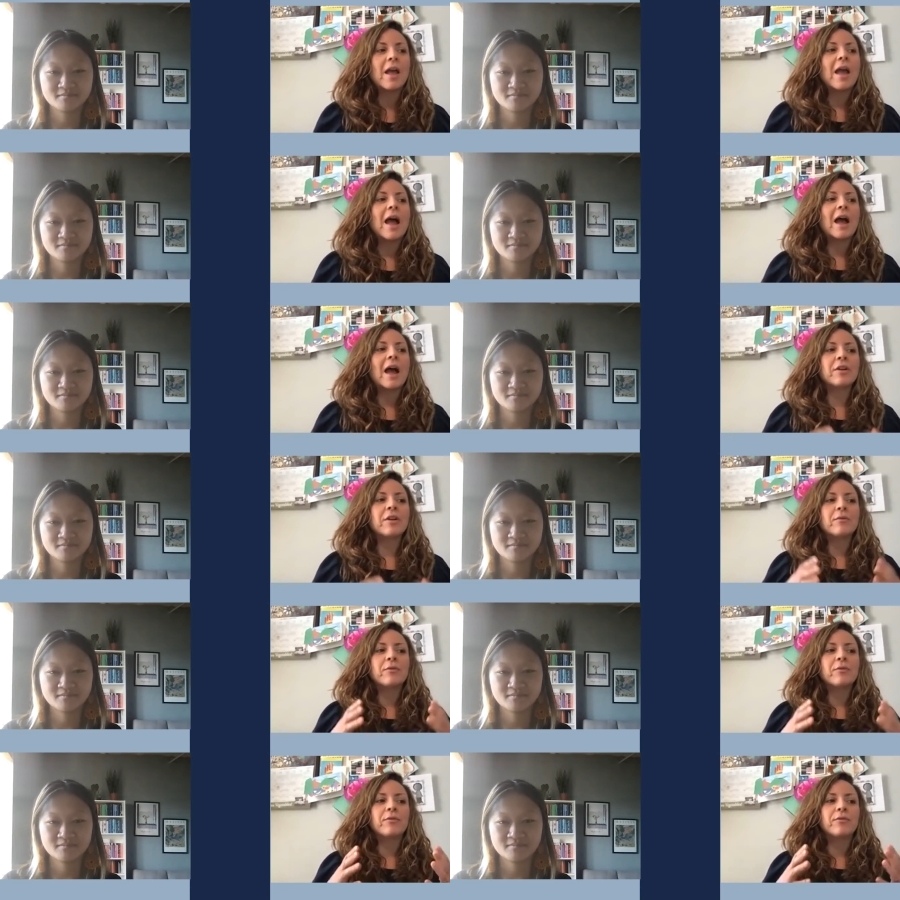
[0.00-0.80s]
Speaker 1: I
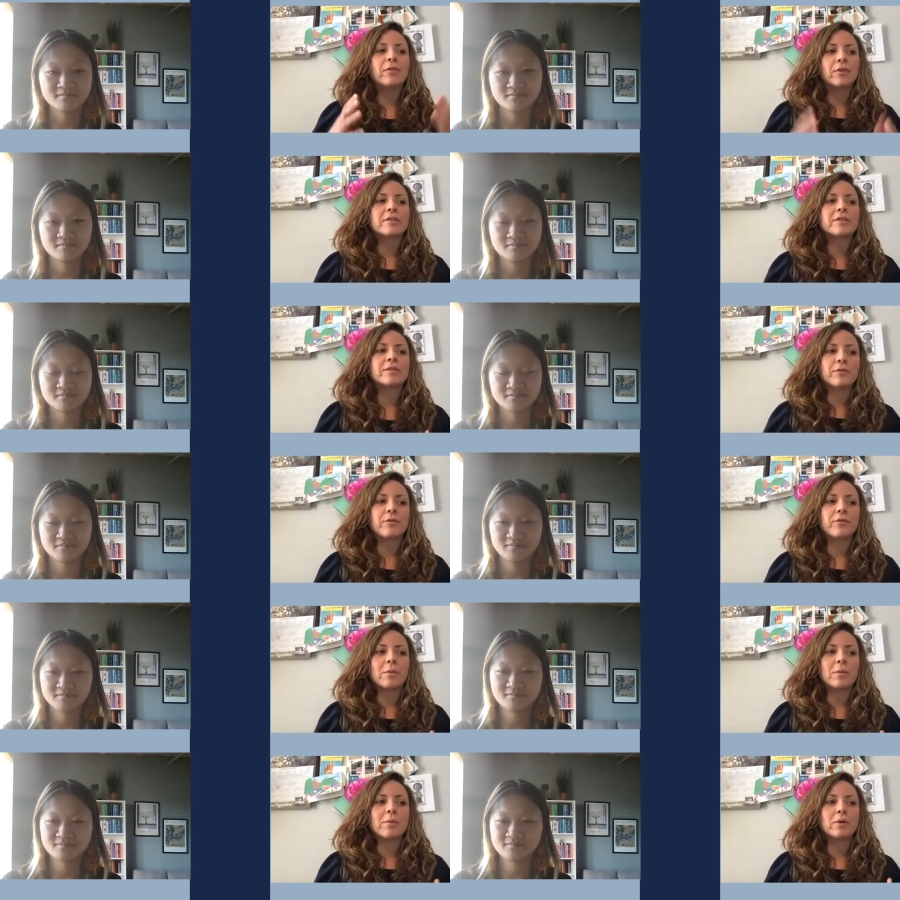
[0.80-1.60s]
think first and
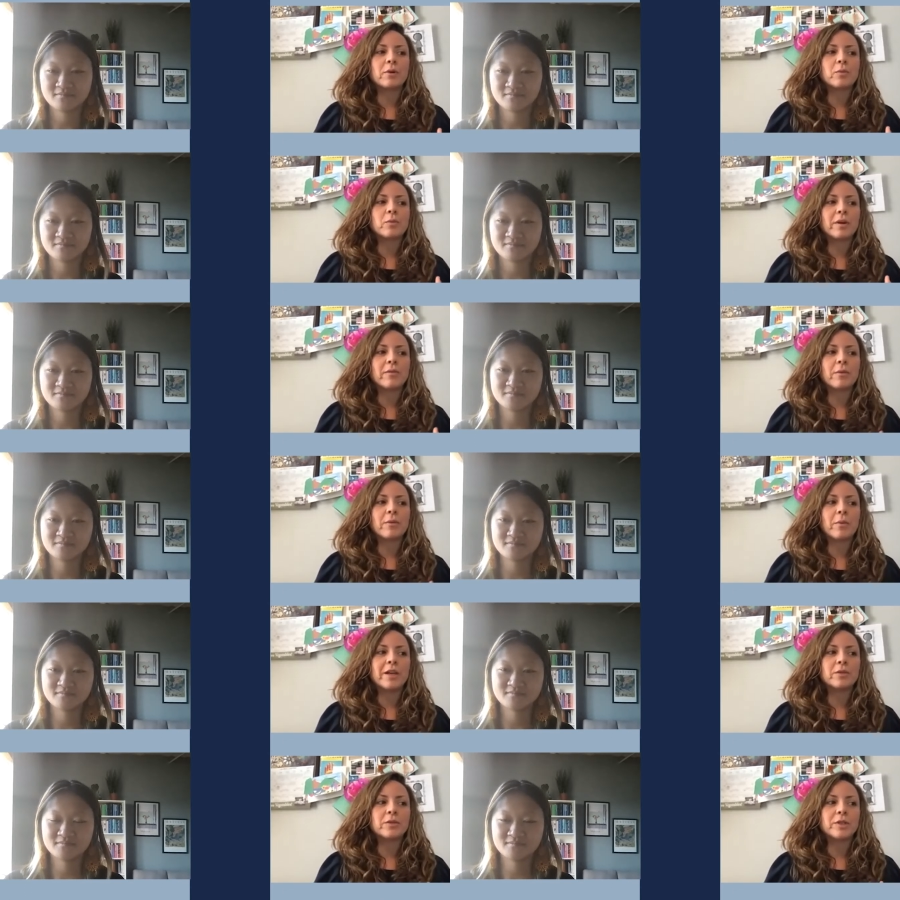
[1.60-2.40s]
foremost, one of the
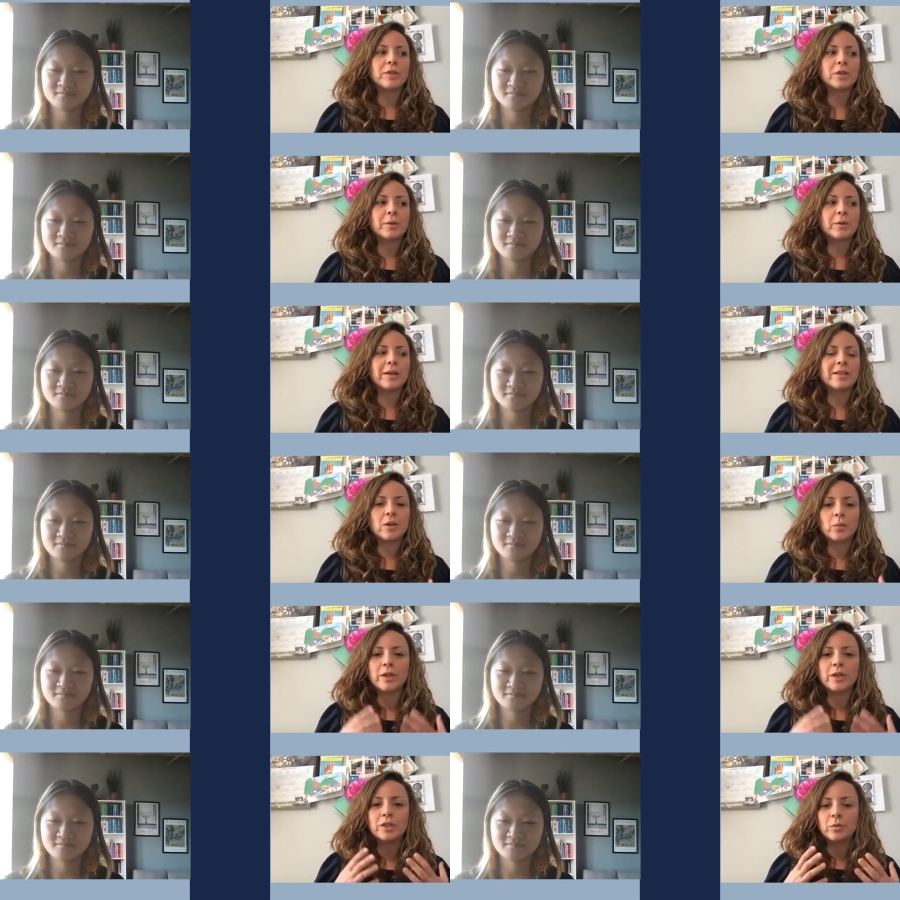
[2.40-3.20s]
ways we do it is
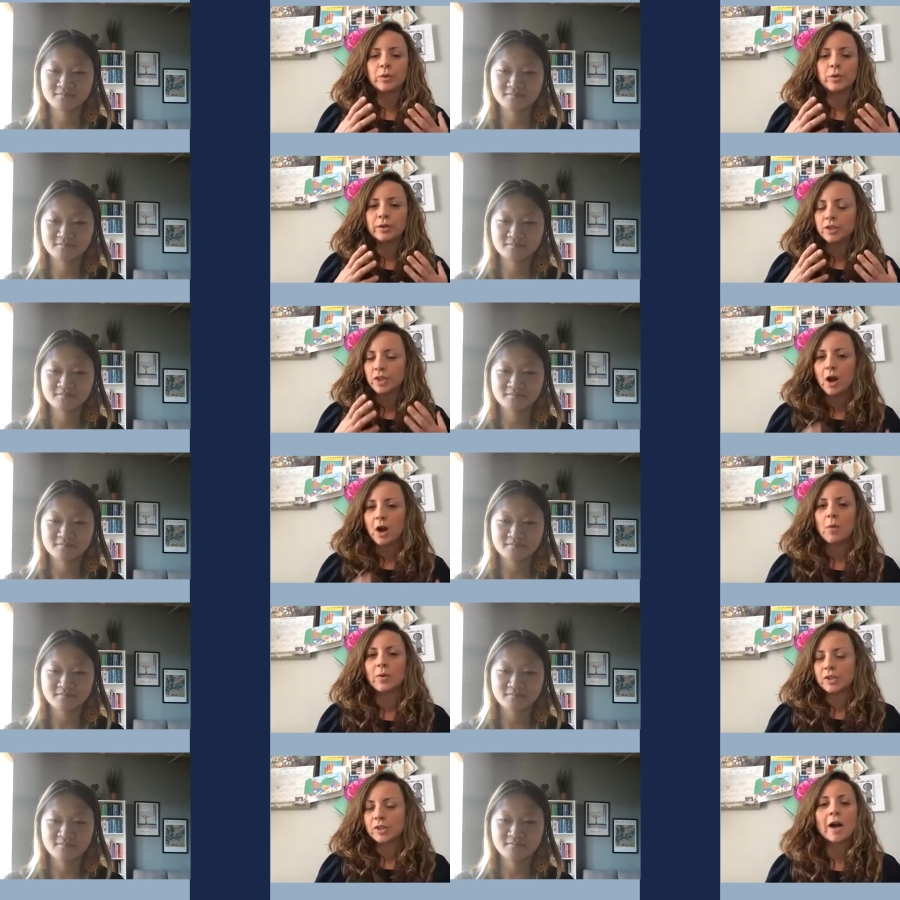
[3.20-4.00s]
that we we are
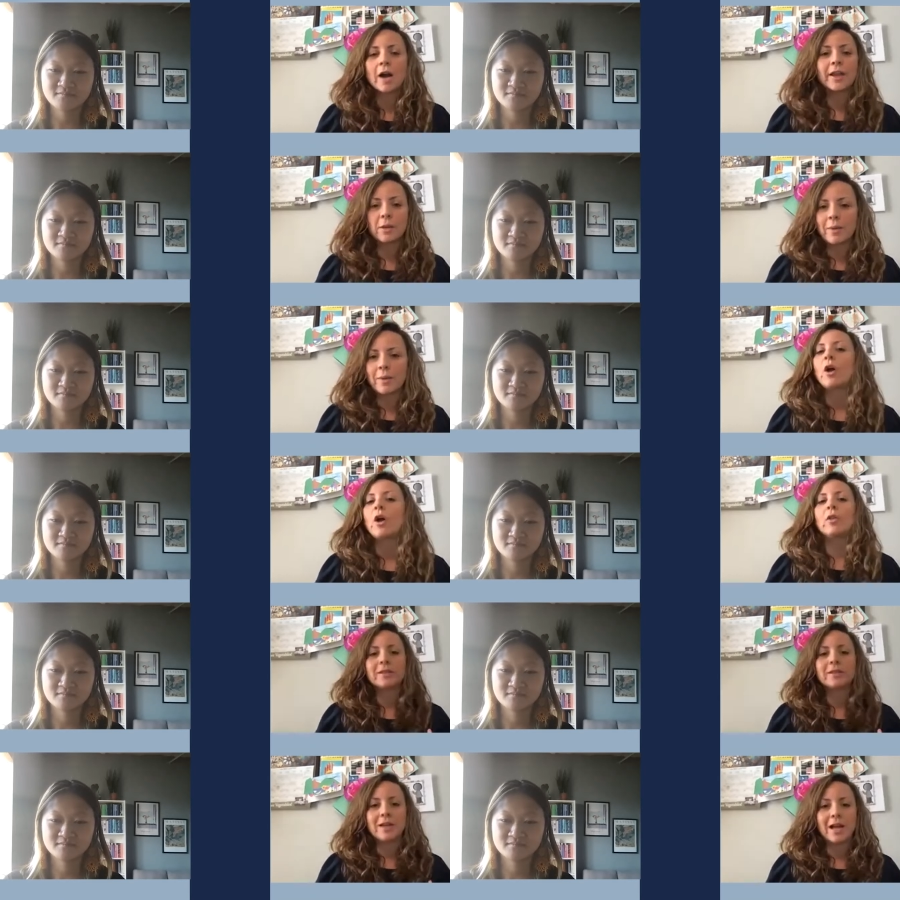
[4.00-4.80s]
ta- we're talking about it
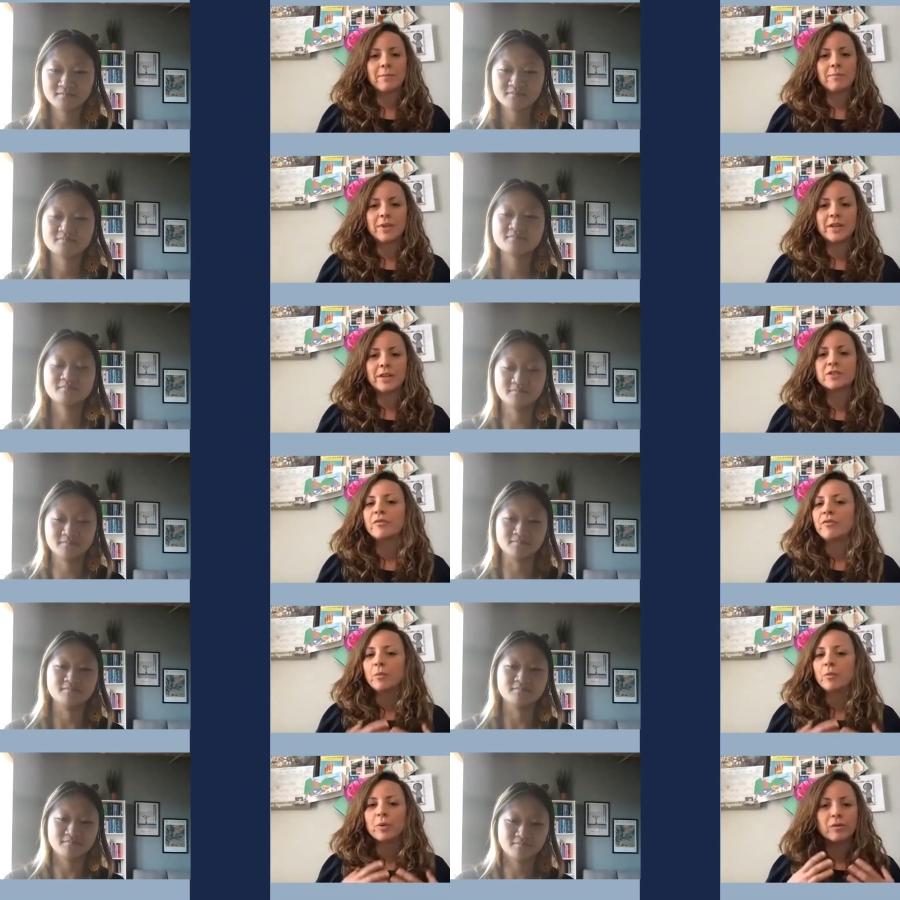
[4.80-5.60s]
all the time. It's
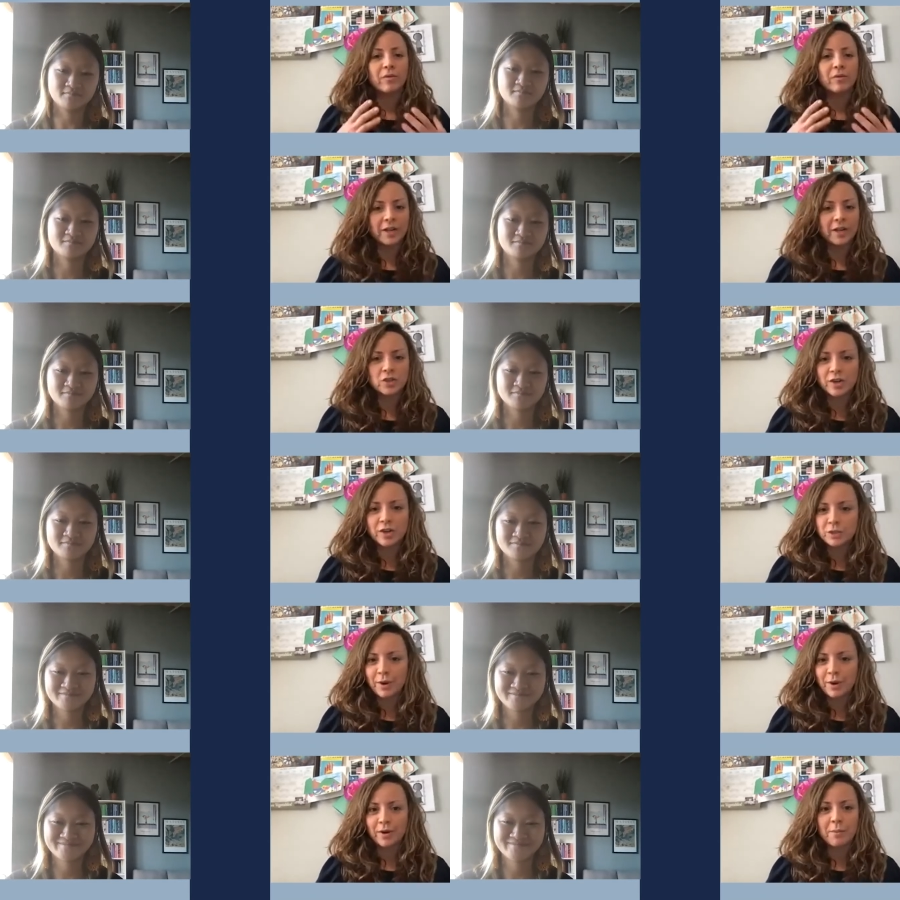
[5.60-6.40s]
mm-hmm. we're very
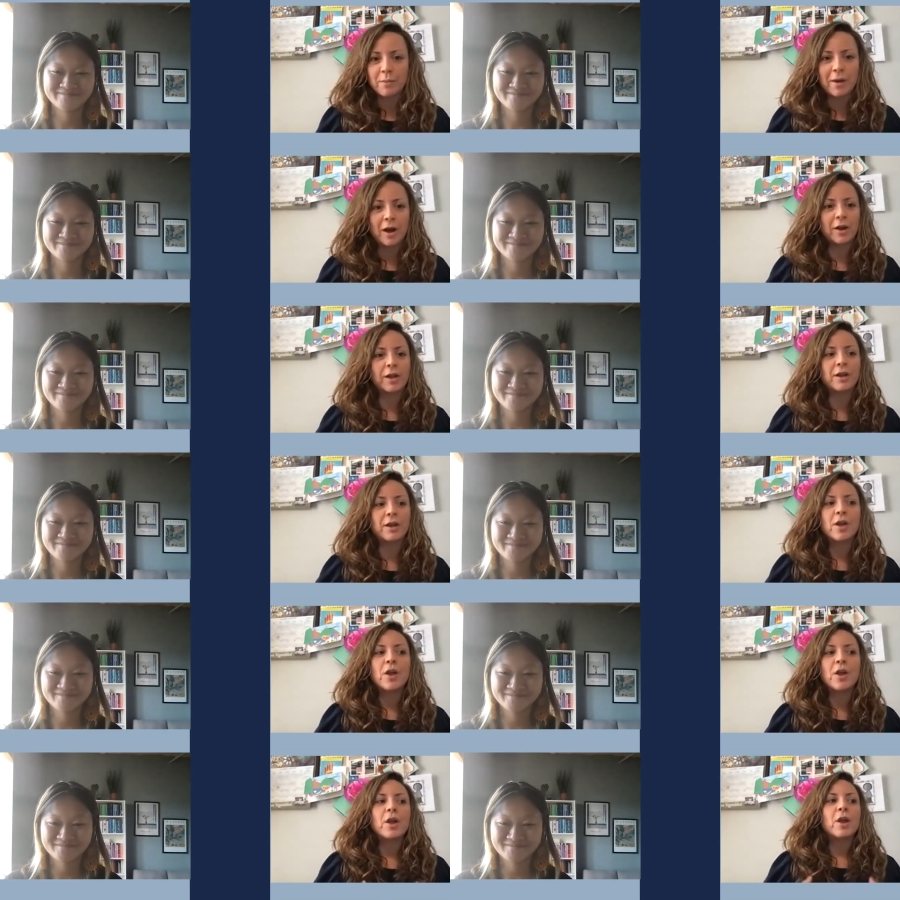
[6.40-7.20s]
transparent about it.
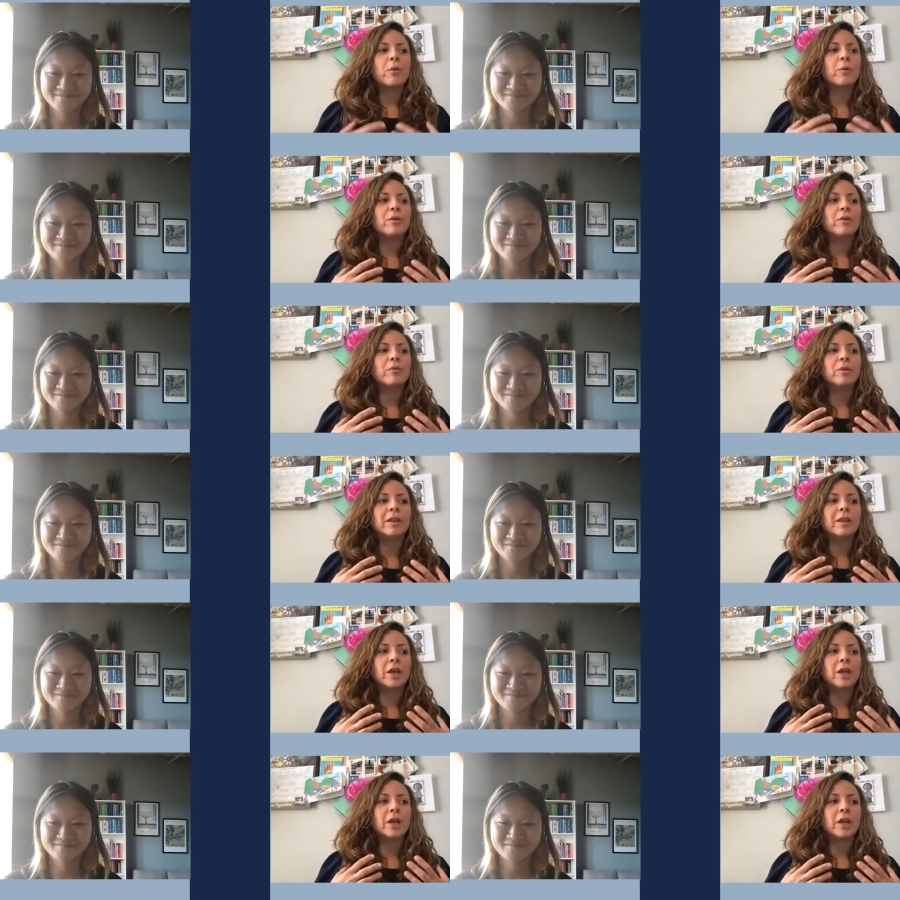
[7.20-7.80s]
We really